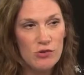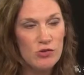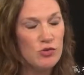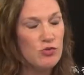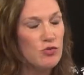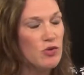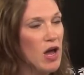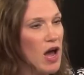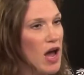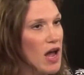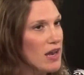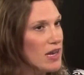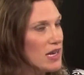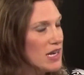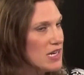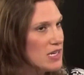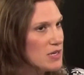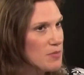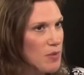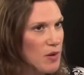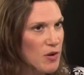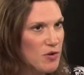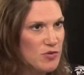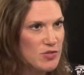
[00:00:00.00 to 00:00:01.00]
You do not need
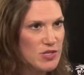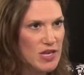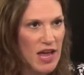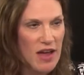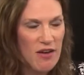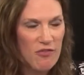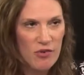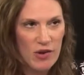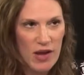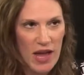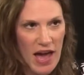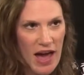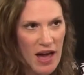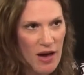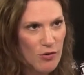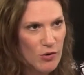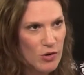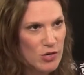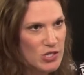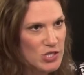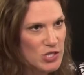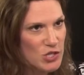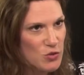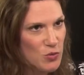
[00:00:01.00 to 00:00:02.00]
to post every
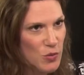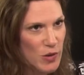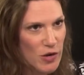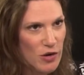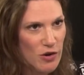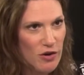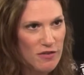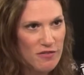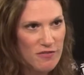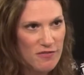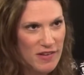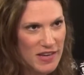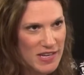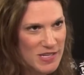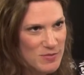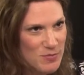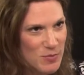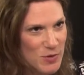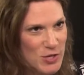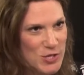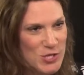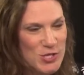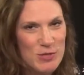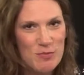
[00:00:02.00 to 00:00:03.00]
hour to Twitter or
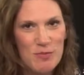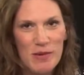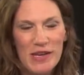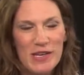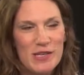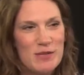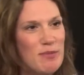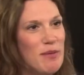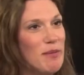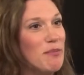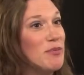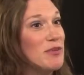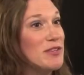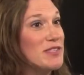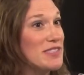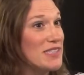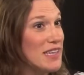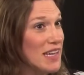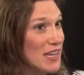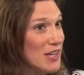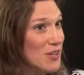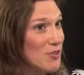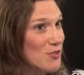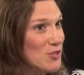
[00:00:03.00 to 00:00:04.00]
Facebook just because people
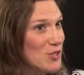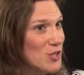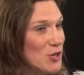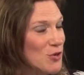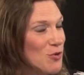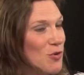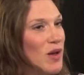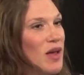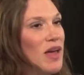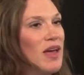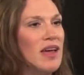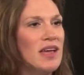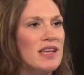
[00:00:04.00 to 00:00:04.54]
say you do.